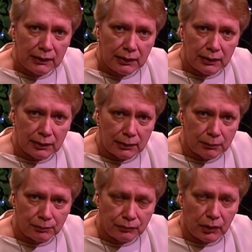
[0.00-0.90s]

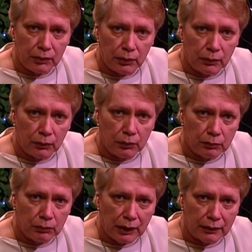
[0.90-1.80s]
You know
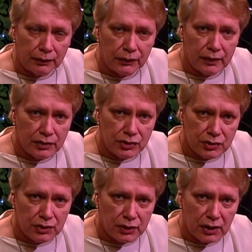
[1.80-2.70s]
how to do this
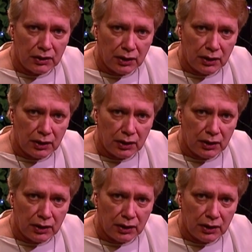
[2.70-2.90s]
yet?